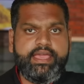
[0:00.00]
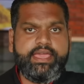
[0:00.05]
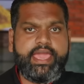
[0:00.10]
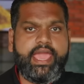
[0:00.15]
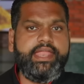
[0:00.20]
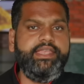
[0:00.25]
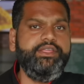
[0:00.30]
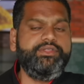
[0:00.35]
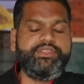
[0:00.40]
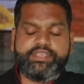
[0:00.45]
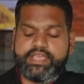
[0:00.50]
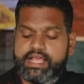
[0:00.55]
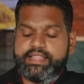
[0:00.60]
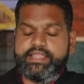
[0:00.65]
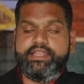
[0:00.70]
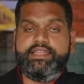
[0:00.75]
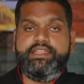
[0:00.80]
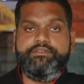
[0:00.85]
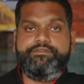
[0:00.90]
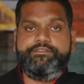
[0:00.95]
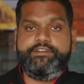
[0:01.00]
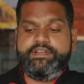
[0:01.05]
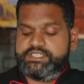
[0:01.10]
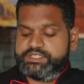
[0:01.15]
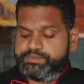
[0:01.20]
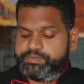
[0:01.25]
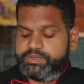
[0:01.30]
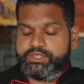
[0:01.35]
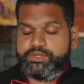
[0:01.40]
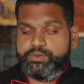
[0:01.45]
Can you tell the
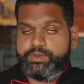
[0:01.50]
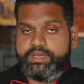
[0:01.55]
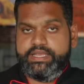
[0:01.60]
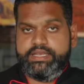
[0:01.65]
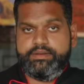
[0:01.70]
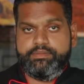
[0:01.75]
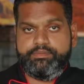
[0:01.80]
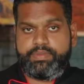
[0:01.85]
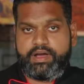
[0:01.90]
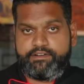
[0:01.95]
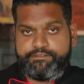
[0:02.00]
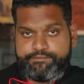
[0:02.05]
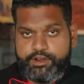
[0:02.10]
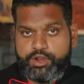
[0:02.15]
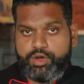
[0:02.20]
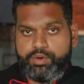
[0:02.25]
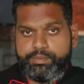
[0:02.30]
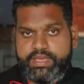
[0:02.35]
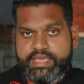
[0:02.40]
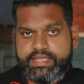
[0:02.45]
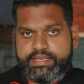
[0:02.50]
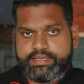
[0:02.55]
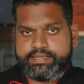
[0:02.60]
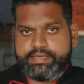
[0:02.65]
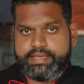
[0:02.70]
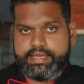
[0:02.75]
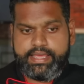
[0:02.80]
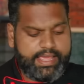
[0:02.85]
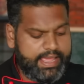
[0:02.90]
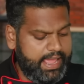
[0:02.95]
difference between buffalo
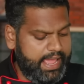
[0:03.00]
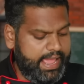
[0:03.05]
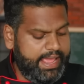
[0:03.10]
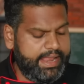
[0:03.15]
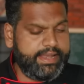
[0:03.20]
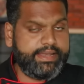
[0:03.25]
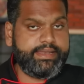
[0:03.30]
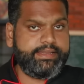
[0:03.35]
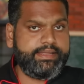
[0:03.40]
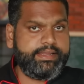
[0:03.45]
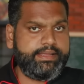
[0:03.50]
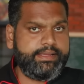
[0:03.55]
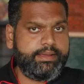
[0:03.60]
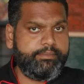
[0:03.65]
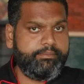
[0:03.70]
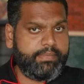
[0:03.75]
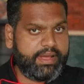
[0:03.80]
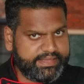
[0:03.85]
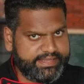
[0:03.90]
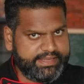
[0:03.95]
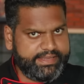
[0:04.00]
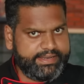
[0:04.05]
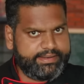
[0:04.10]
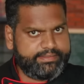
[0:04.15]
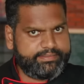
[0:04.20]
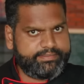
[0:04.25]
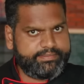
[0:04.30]
meat and mutton?